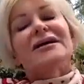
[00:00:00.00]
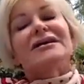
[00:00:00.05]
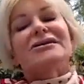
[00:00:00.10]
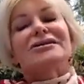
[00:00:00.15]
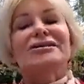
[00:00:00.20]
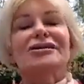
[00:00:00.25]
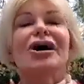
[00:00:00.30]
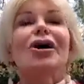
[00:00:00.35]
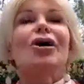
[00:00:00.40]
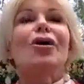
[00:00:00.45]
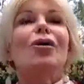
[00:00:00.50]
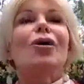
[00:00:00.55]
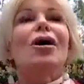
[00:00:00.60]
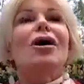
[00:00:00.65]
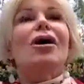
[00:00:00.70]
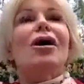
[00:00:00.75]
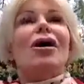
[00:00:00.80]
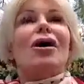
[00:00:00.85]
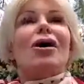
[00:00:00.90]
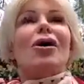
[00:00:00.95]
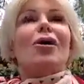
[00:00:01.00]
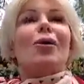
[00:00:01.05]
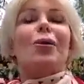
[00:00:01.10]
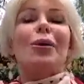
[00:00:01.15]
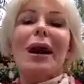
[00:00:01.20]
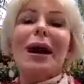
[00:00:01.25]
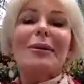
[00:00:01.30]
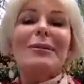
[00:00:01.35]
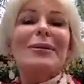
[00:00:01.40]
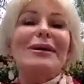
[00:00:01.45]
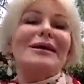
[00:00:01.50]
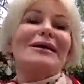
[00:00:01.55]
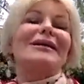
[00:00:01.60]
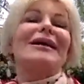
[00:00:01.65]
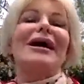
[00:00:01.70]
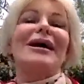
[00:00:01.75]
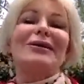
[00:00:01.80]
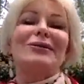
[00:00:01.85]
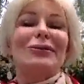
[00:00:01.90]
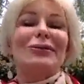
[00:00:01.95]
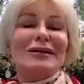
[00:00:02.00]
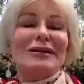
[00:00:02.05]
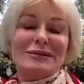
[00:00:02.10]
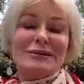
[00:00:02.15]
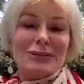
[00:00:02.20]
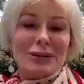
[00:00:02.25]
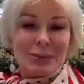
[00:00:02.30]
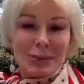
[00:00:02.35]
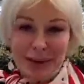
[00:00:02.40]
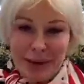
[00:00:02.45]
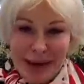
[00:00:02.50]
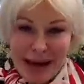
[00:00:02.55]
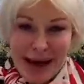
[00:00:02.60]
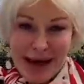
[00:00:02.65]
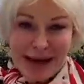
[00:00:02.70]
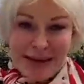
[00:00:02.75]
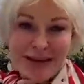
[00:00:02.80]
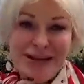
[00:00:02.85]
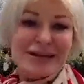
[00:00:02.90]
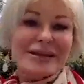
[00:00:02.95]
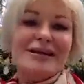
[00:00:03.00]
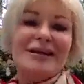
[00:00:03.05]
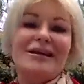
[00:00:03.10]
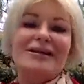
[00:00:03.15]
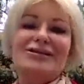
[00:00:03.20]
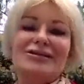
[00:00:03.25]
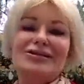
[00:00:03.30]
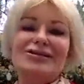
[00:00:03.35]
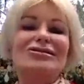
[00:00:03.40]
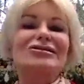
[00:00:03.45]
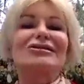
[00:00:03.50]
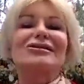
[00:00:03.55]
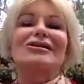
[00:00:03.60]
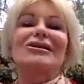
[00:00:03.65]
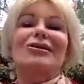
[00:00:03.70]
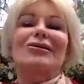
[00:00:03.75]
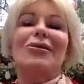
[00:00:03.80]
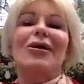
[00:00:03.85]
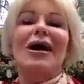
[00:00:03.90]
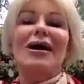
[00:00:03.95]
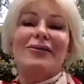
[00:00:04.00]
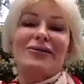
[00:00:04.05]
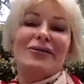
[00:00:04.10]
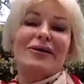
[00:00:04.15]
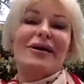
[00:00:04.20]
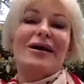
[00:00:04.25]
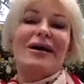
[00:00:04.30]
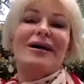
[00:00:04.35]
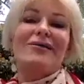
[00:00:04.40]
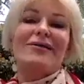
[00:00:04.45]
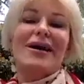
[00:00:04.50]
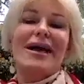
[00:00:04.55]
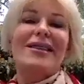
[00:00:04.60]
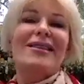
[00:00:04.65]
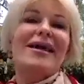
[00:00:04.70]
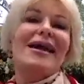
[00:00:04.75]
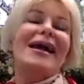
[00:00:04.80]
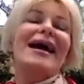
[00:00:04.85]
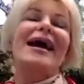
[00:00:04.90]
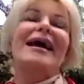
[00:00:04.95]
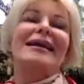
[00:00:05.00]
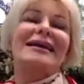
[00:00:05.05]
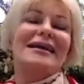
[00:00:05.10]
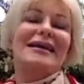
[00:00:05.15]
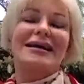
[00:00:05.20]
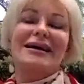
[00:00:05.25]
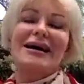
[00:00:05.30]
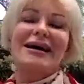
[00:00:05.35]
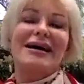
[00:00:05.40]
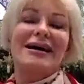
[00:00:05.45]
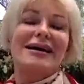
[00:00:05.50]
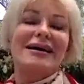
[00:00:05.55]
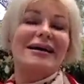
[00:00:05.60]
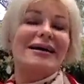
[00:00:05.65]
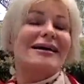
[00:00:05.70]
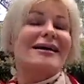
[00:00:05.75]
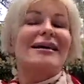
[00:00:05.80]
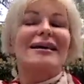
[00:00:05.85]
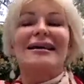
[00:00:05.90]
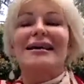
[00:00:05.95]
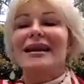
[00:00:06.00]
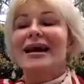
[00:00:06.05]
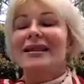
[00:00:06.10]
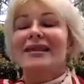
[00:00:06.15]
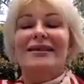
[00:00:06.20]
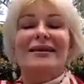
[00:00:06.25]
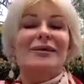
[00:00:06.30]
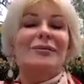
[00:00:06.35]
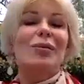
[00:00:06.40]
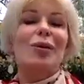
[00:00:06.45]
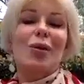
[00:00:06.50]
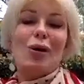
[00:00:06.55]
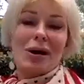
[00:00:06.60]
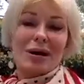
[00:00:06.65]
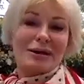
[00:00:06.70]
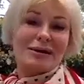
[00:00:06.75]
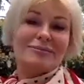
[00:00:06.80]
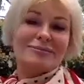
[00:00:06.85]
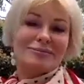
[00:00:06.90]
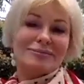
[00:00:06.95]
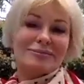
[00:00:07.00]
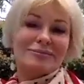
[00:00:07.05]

So when I'm being an unreasonable biatch, it's usually a cry for love and that I need a hug, nothing more.